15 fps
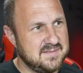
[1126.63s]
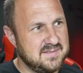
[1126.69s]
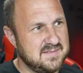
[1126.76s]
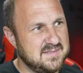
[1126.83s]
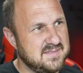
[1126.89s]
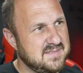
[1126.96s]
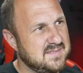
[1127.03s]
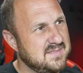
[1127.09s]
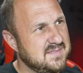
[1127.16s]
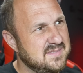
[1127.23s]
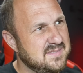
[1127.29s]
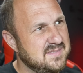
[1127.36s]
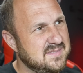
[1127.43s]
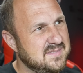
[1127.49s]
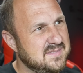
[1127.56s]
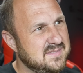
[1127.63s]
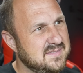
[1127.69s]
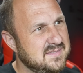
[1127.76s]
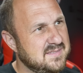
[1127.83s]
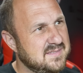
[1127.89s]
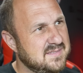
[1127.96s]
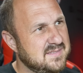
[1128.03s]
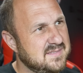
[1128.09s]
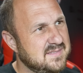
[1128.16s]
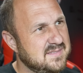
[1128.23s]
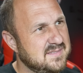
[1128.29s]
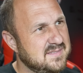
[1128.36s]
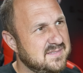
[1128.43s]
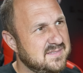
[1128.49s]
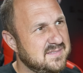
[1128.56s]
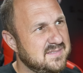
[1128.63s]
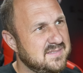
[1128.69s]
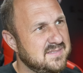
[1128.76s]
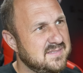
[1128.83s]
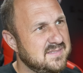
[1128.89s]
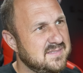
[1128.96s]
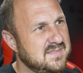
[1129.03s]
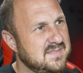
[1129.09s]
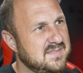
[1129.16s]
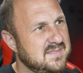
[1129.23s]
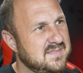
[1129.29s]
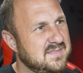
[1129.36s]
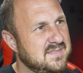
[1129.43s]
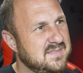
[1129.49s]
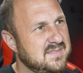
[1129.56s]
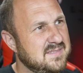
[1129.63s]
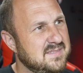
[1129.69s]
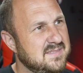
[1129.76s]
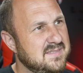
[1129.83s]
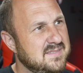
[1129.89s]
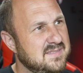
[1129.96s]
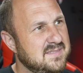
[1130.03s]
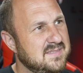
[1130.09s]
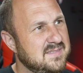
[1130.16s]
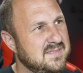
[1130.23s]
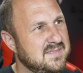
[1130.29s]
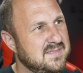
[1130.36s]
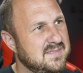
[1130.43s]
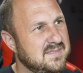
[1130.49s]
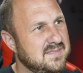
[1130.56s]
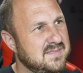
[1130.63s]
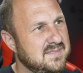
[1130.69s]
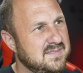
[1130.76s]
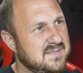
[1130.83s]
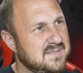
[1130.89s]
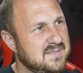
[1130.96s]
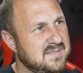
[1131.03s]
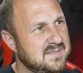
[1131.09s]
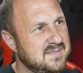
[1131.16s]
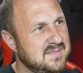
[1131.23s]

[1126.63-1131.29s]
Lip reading: The person shown says nothing.